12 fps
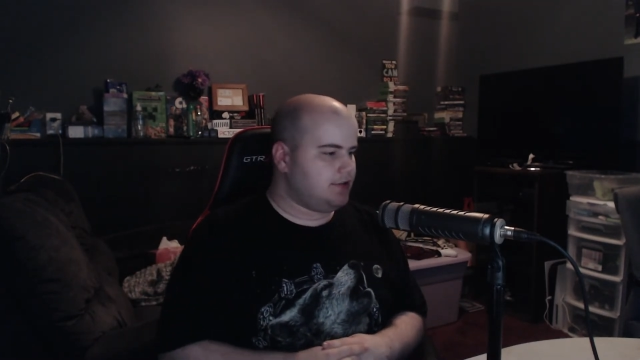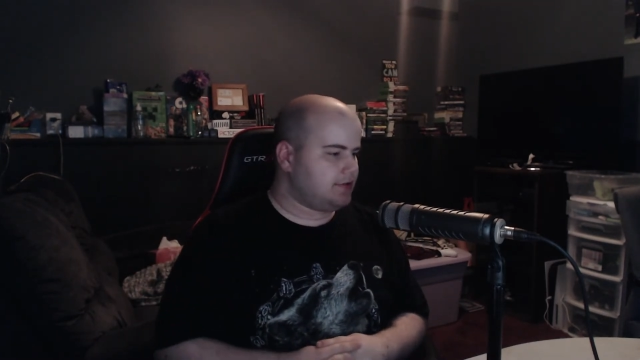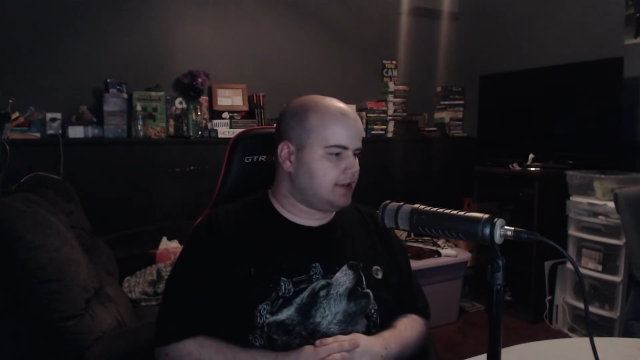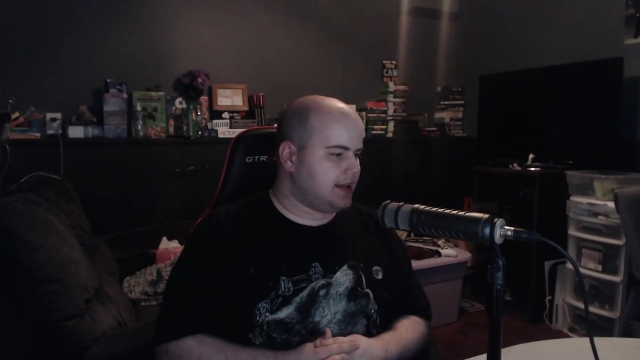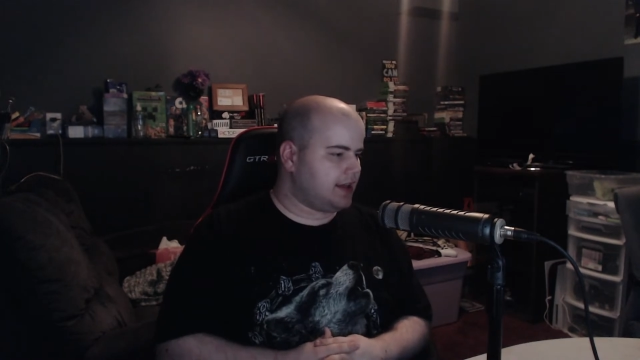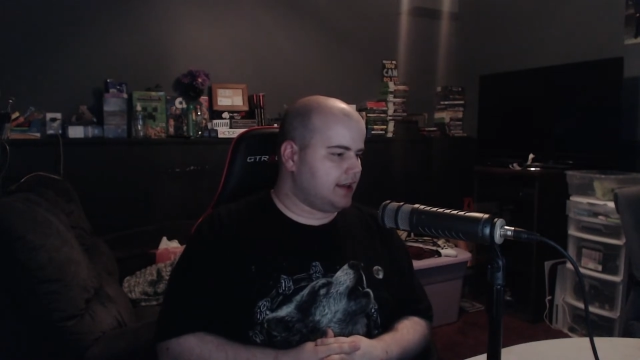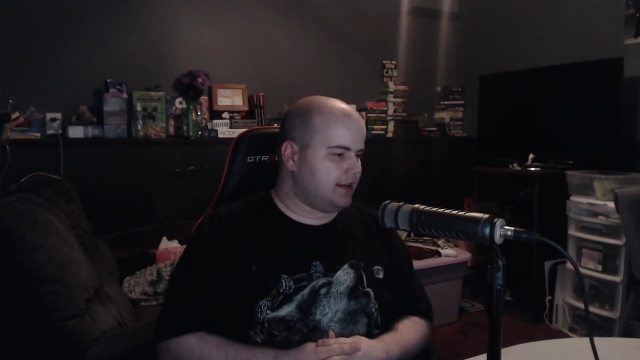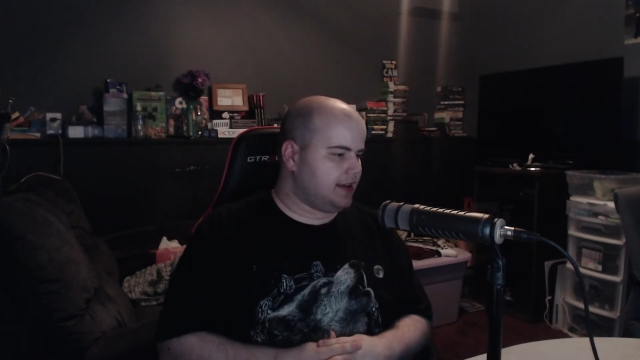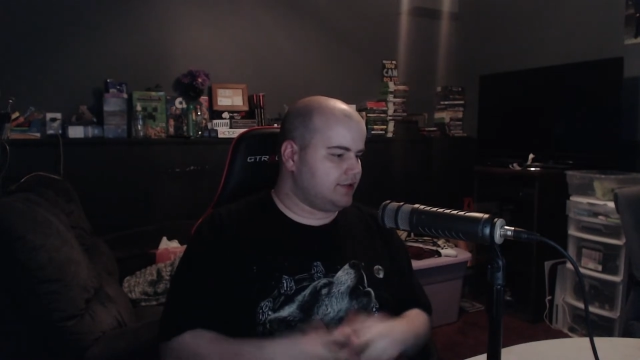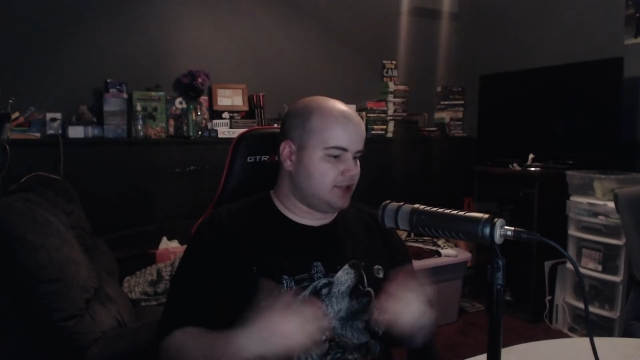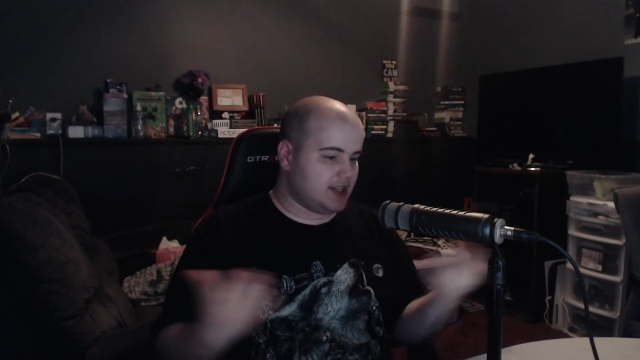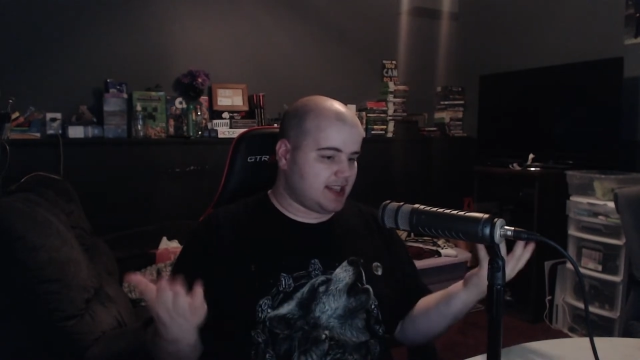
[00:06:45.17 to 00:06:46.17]
Like
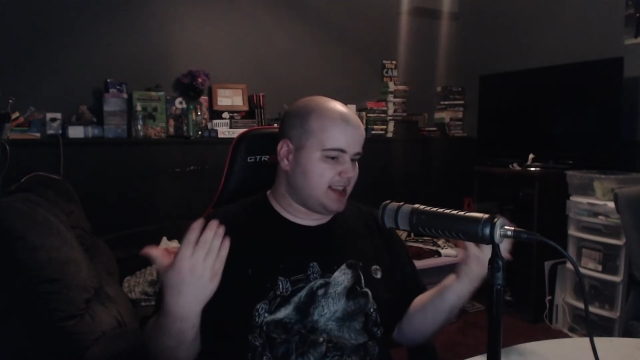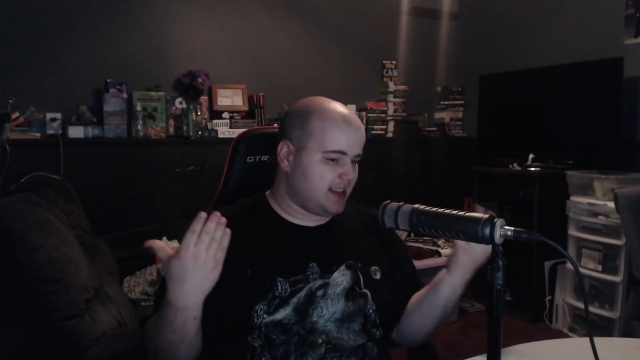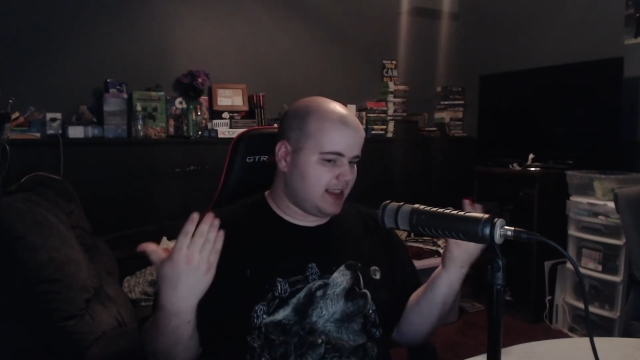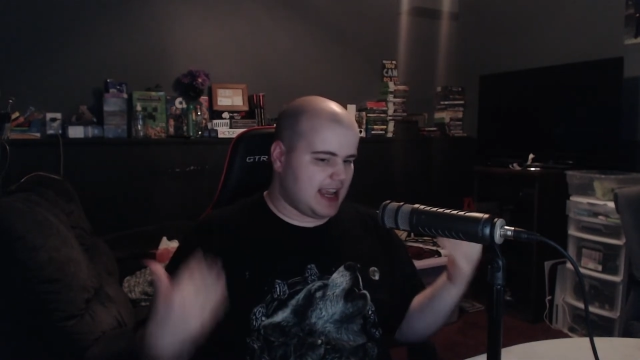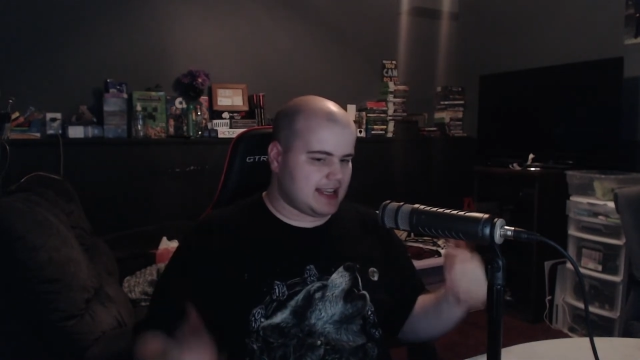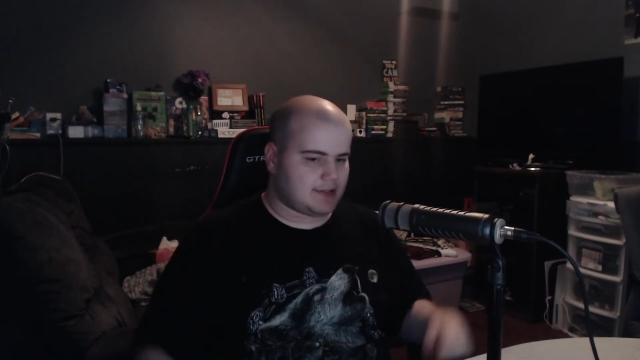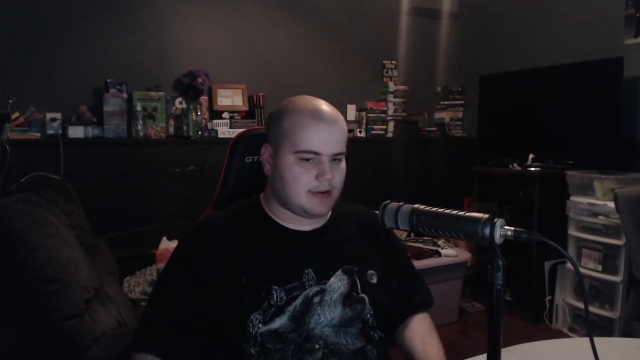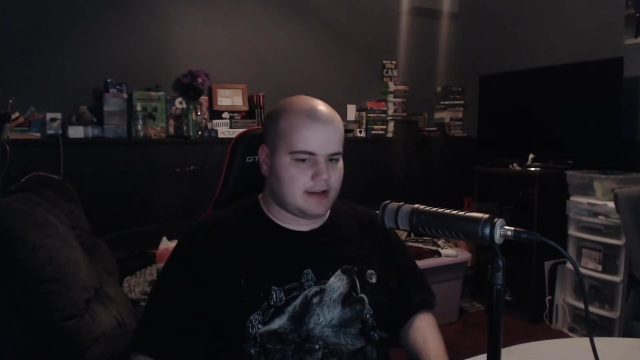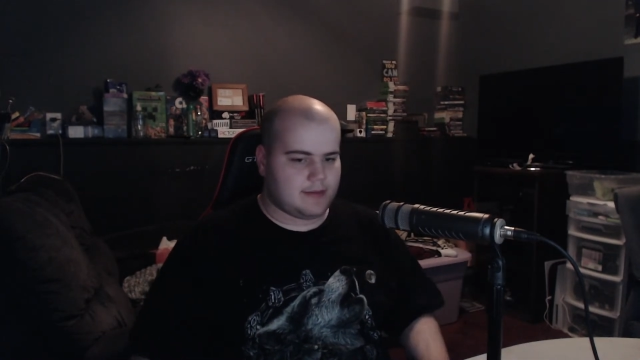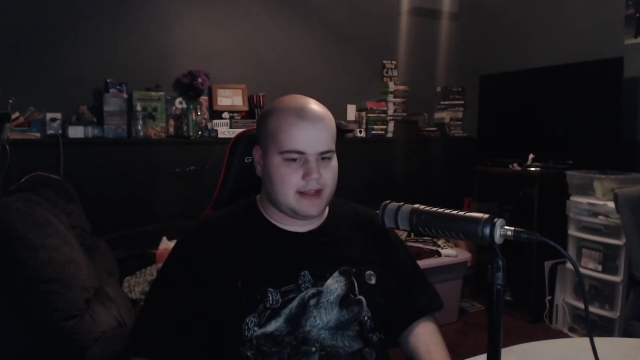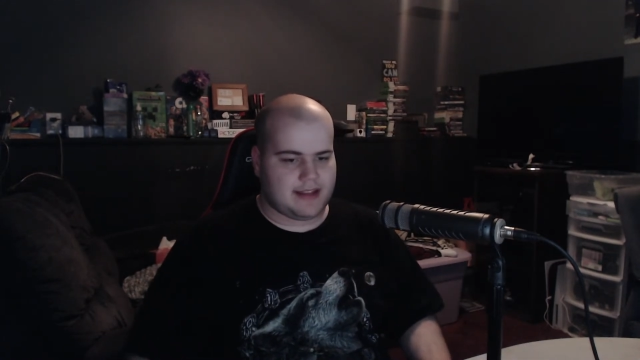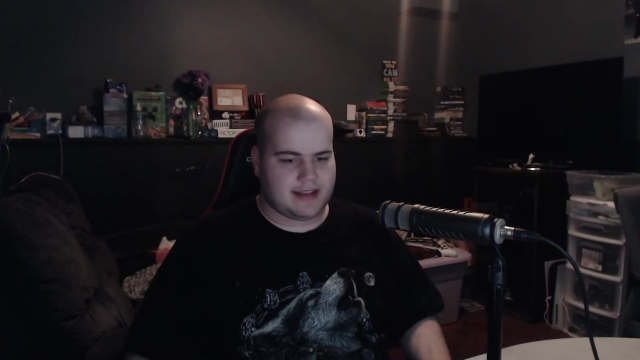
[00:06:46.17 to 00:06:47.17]
just like the last one. I
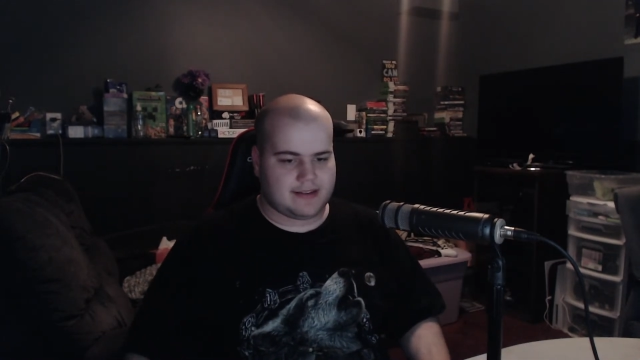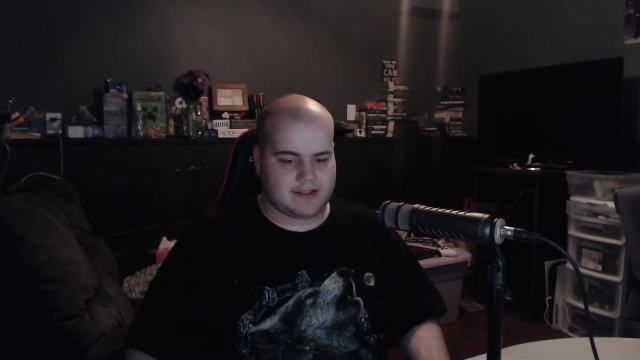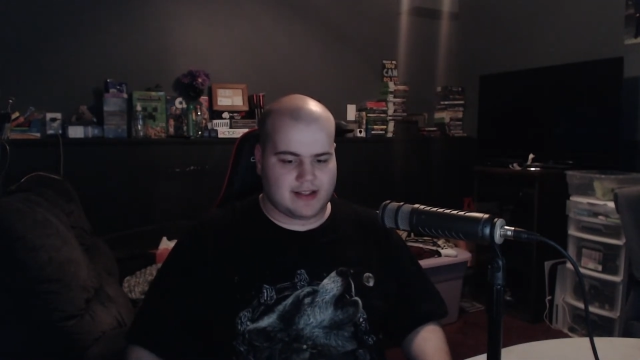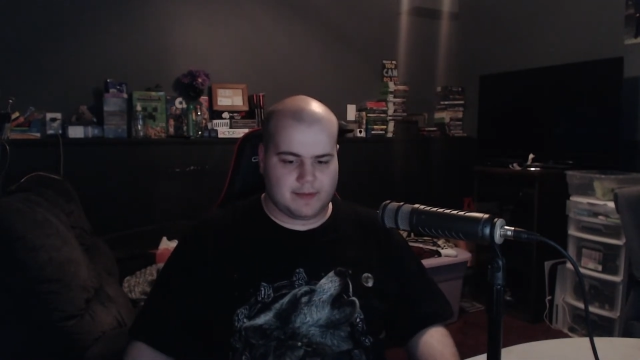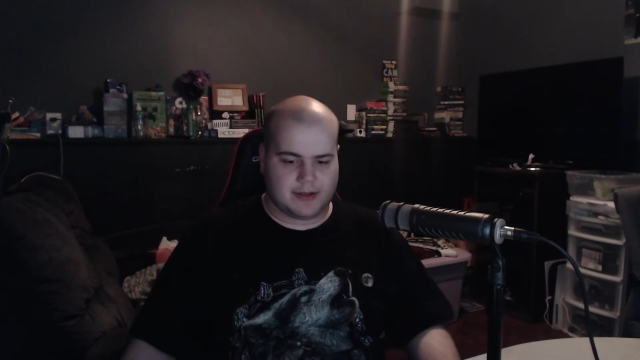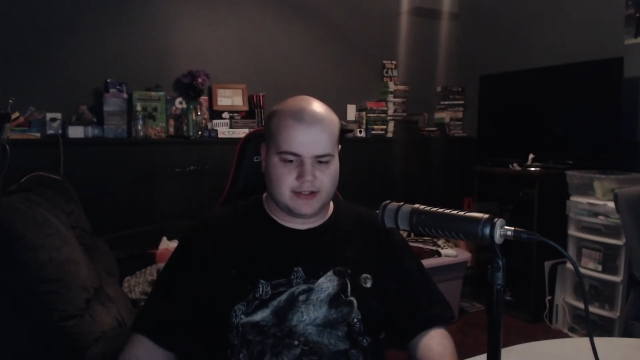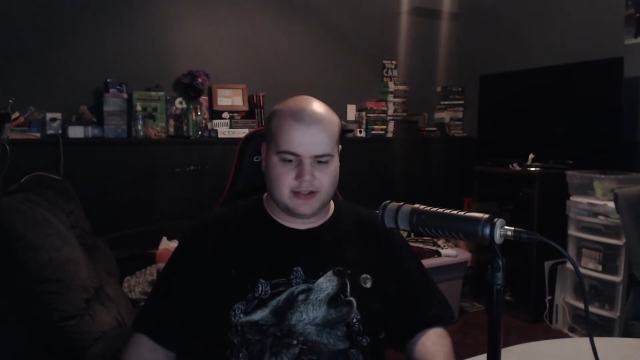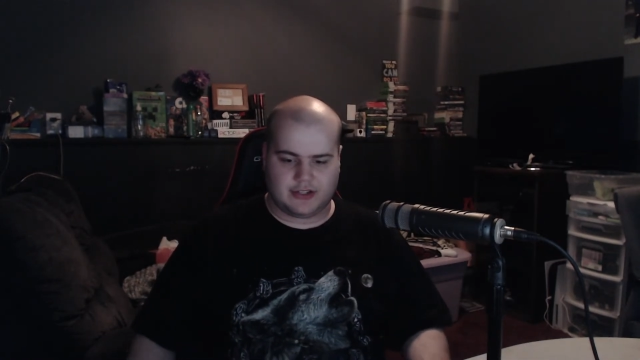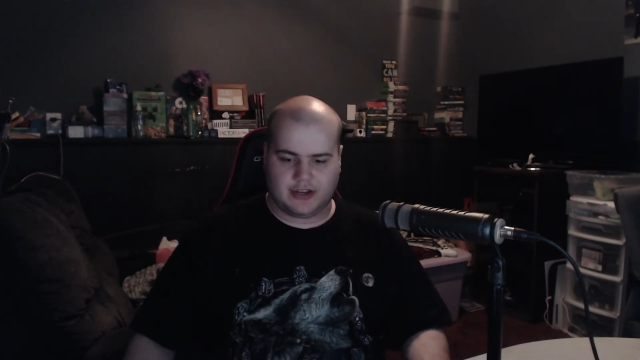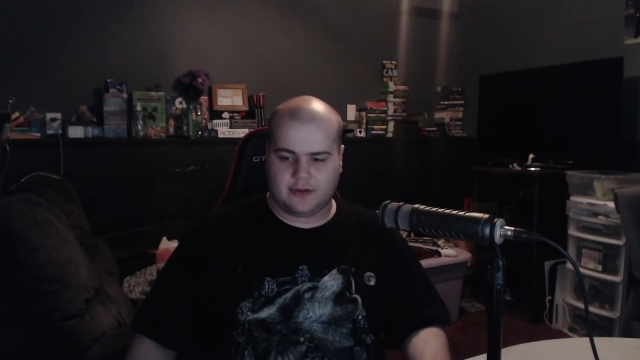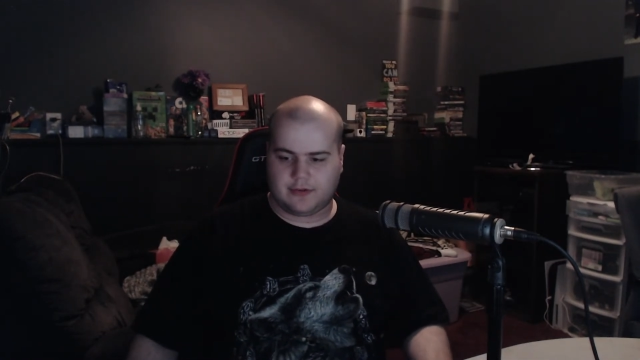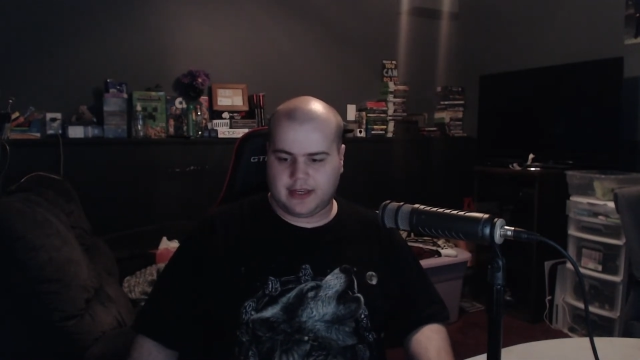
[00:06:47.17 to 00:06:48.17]
mean, like there's not much to show,